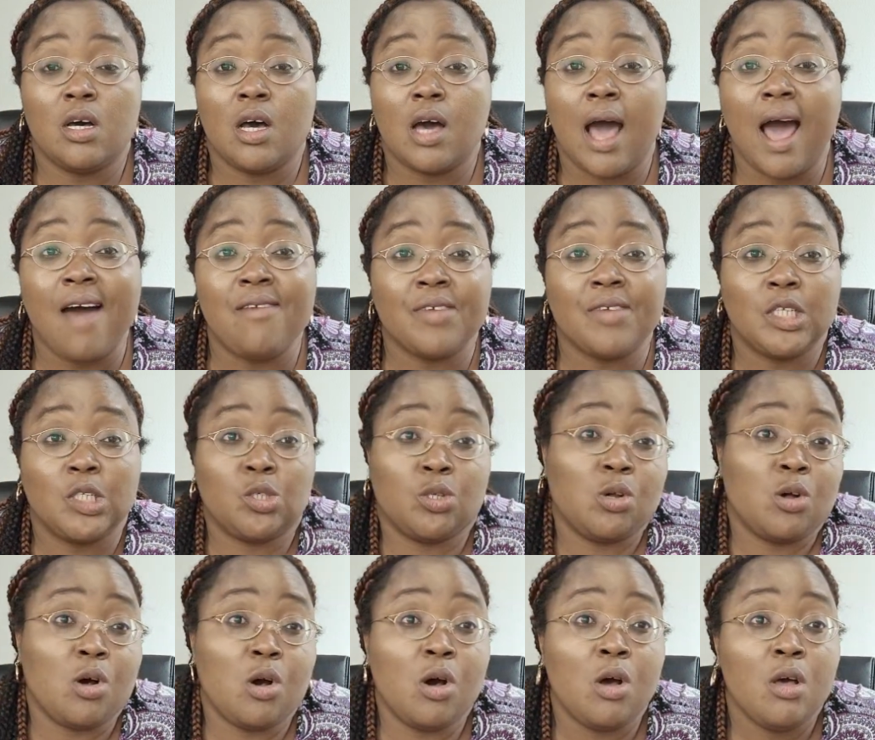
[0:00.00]
have a
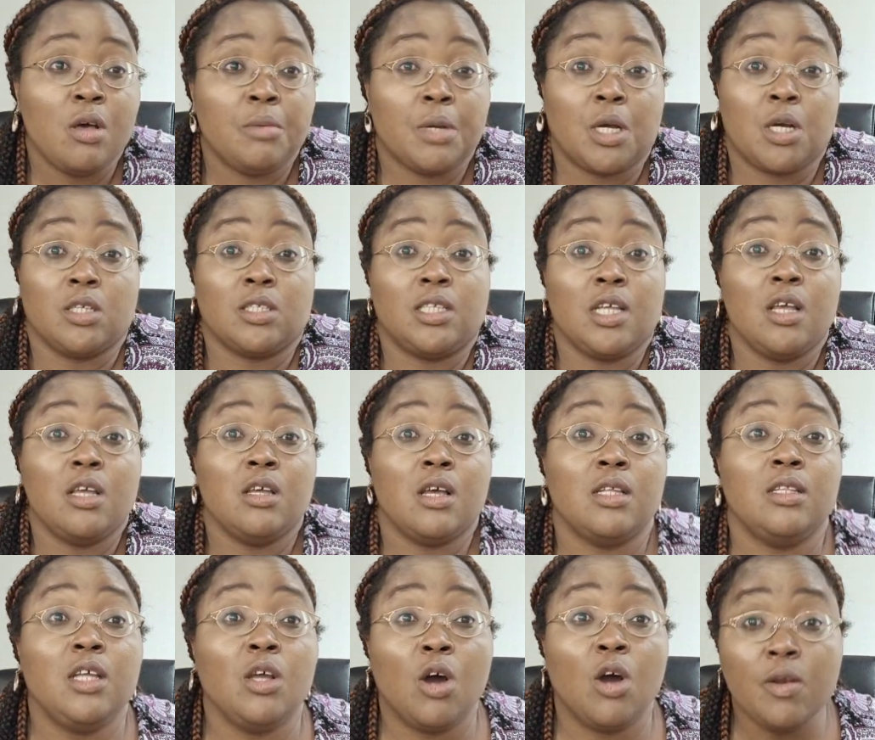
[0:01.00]
tour, because they
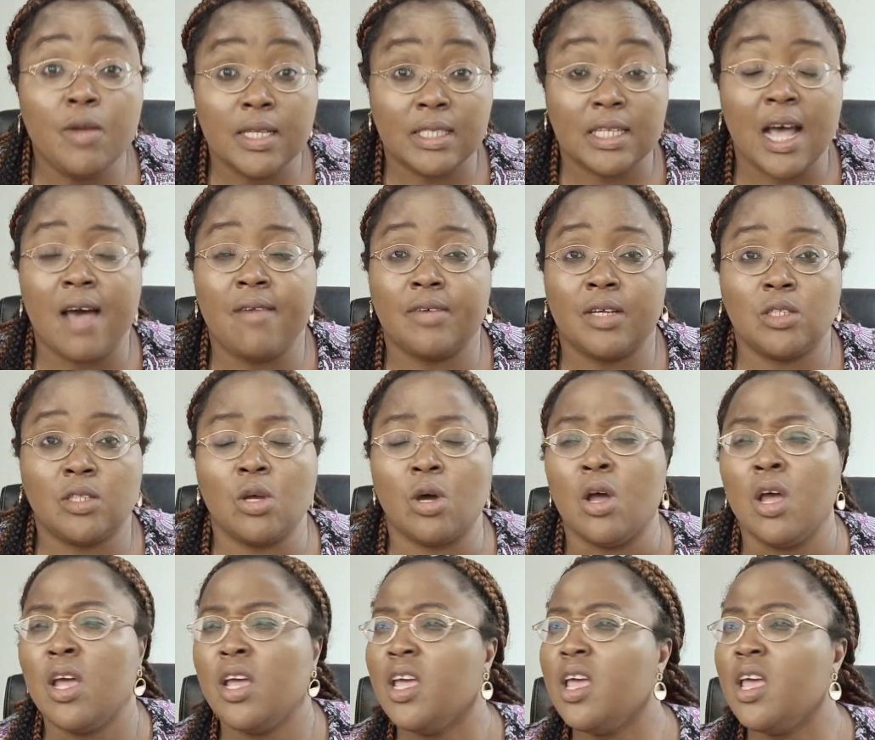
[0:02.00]
always have a tour.